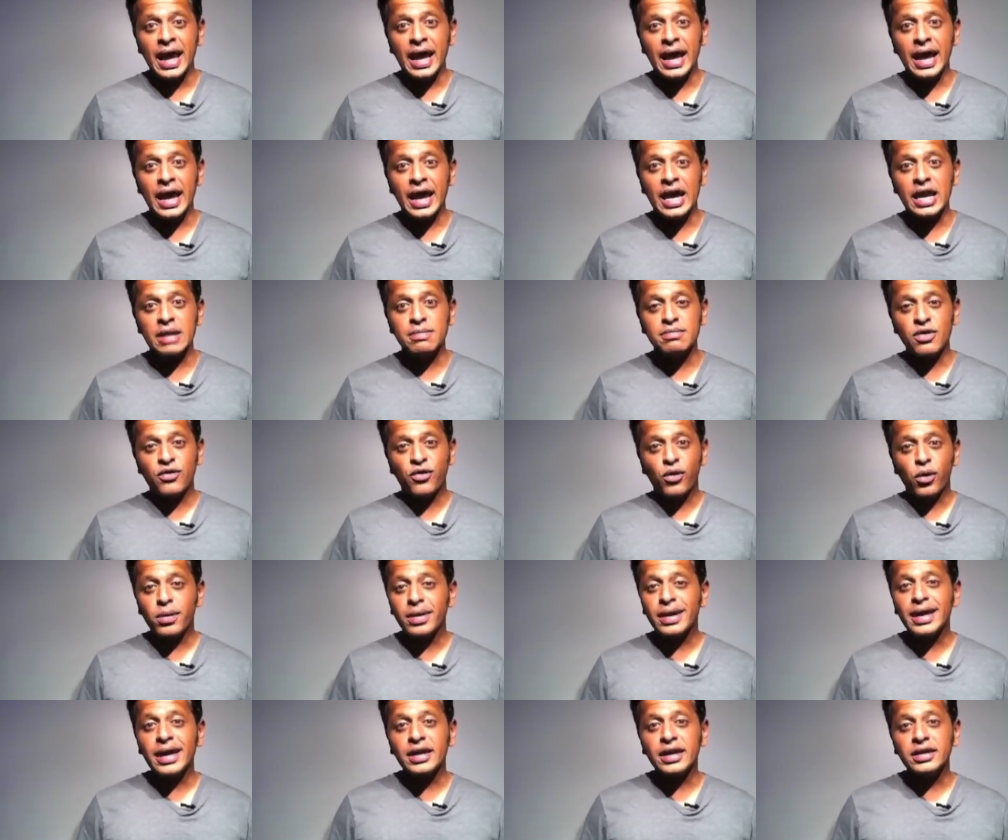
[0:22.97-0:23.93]
And
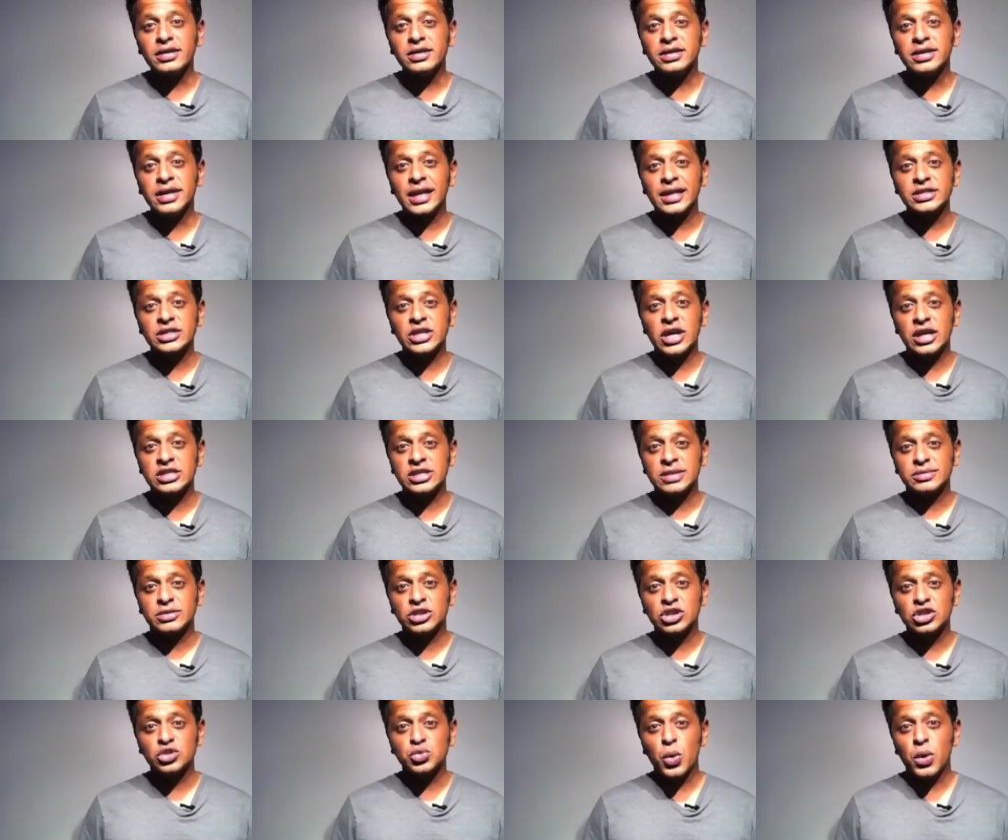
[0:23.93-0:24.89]
before we get into today's
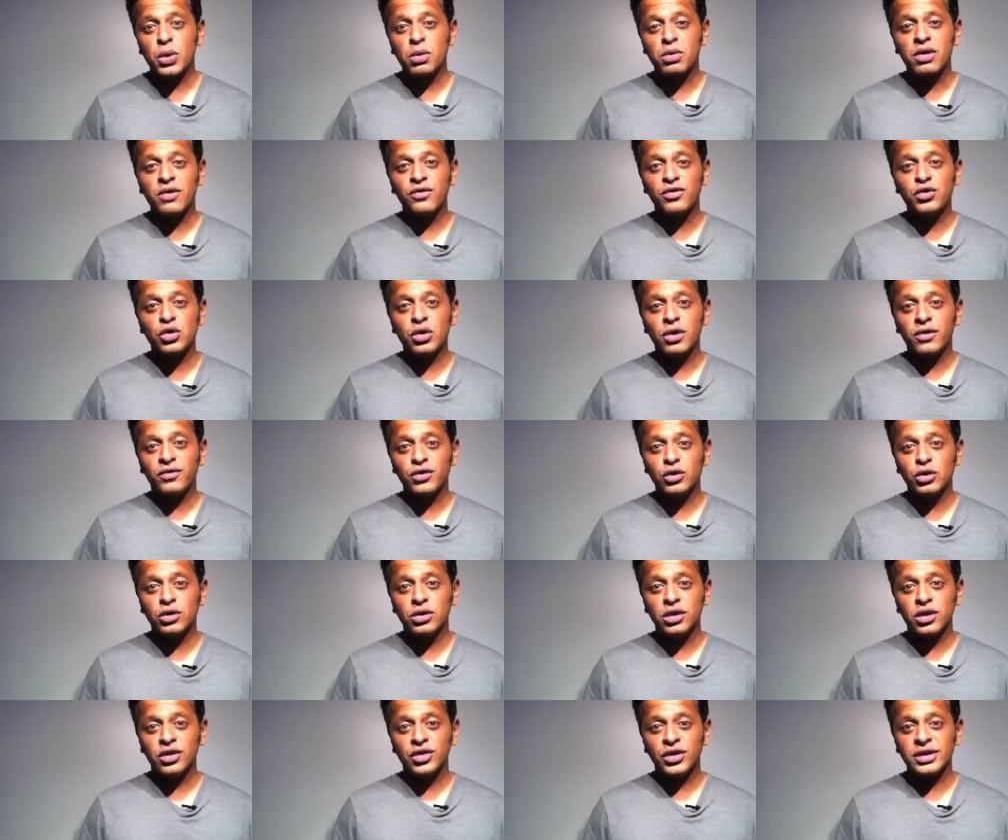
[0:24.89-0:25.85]
concepts, I just want to review a
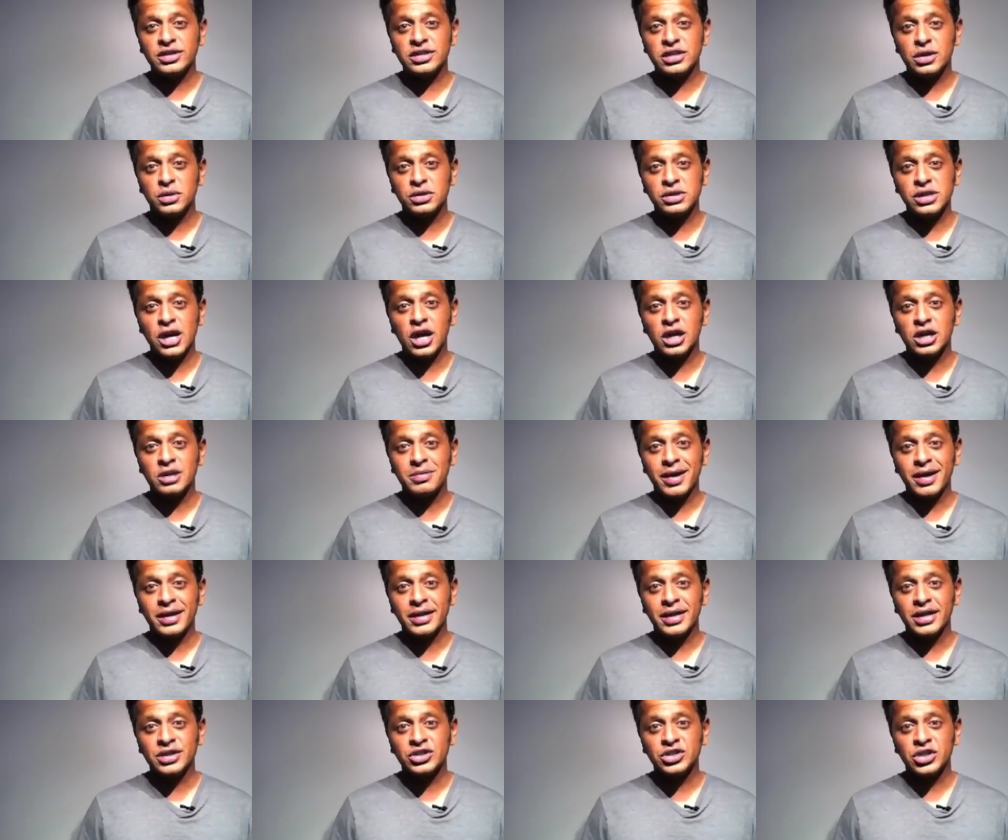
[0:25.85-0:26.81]
few of the things that we talked
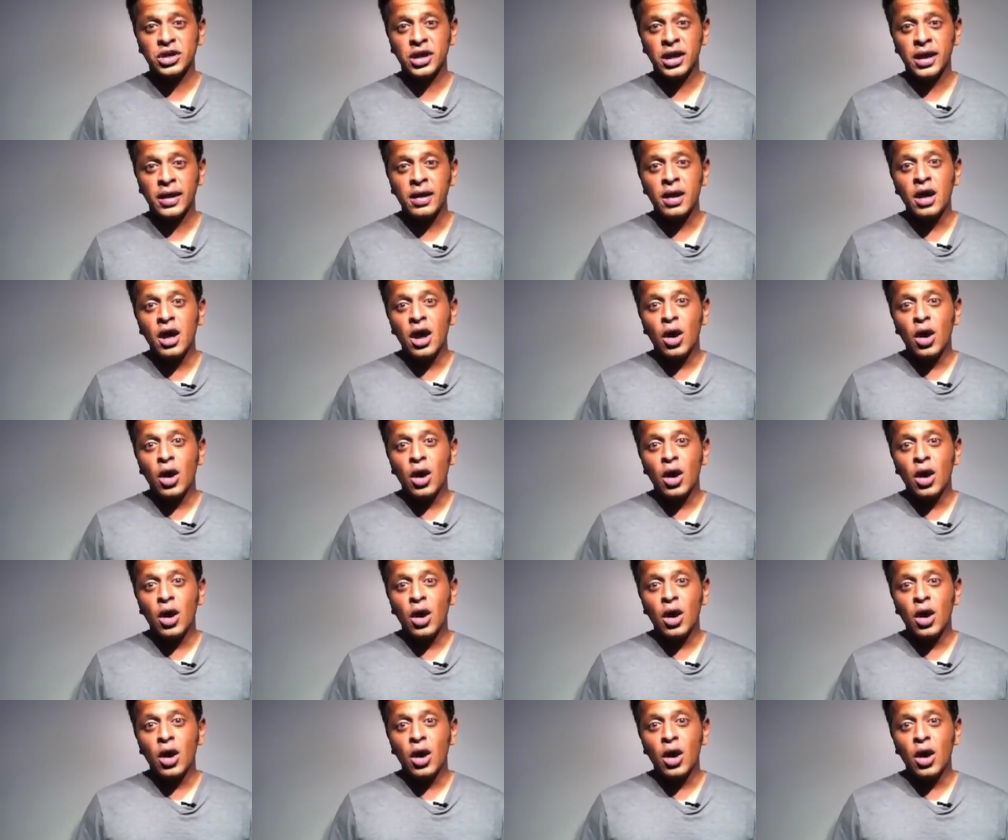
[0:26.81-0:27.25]
about yesterday.